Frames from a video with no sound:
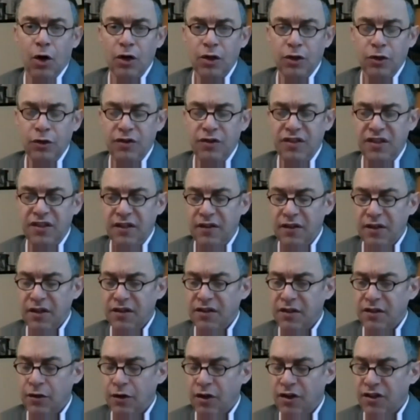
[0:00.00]
You see
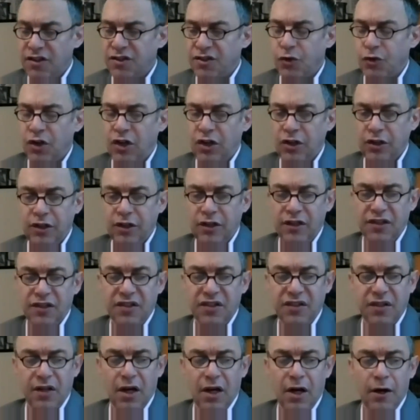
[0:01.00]
this in
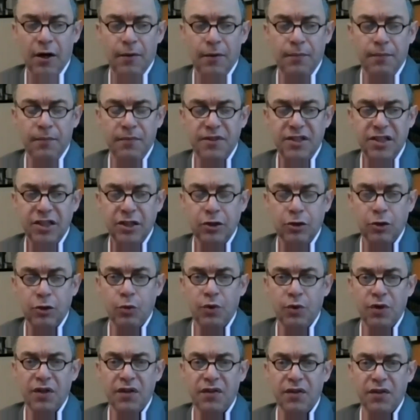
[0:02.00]
Australia's deal
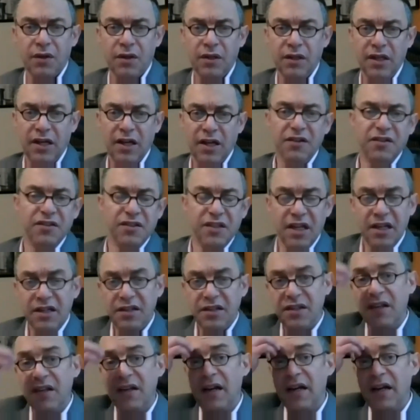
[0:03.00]
with the United
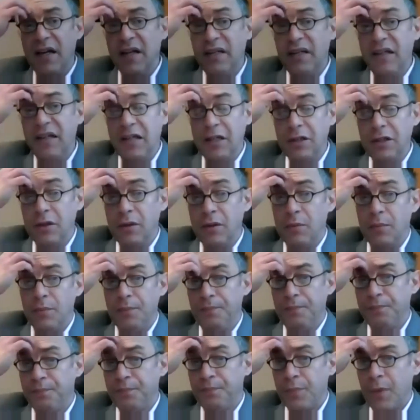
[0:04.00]
States and the United
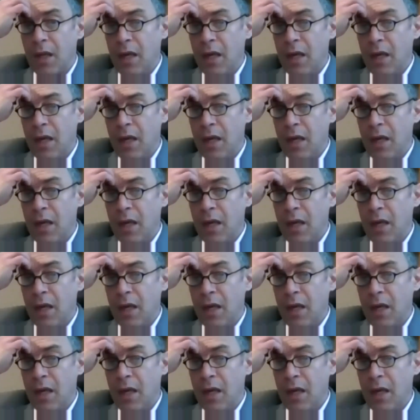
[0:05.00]
Kingdom